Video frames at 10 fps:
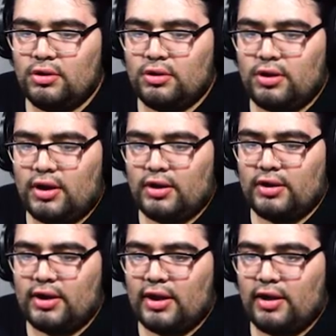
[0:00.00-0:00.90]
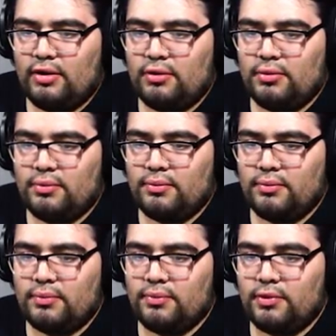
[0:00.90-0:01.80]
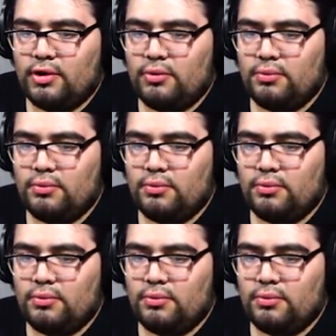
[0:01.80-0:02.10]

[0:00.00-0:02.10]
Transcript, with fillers: Can I get out? No.